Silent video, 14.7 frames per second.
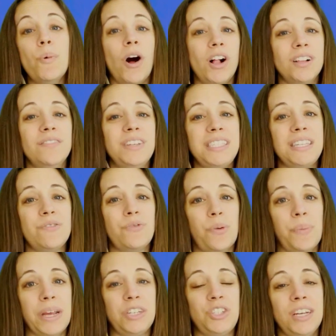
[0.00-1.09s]
I hope all
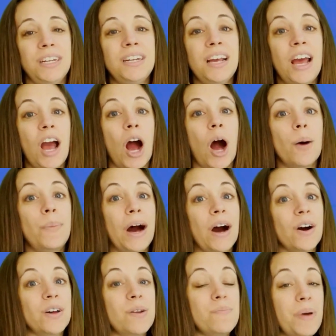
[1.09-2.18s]
of this information
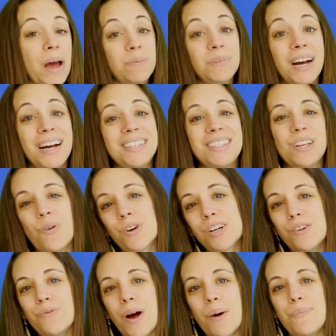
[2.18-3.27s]
about
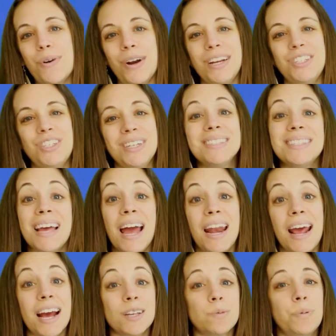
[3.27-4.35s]
PEMDAS, the order of
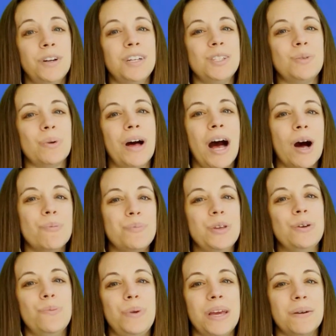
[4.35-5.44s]
operations, and exponents
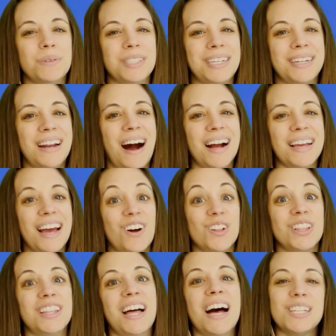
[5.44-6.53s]
will help you be able to
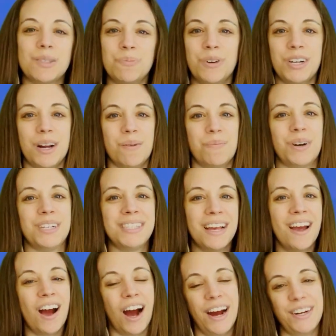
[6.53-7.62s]
knock out lots more
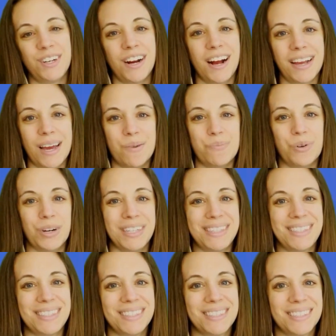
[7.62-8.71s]
numbers on your
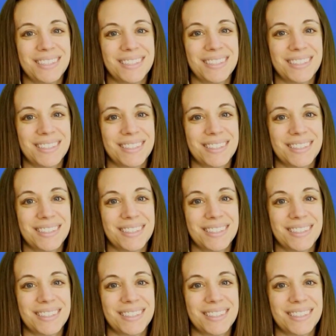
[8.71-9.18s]
knockout boards.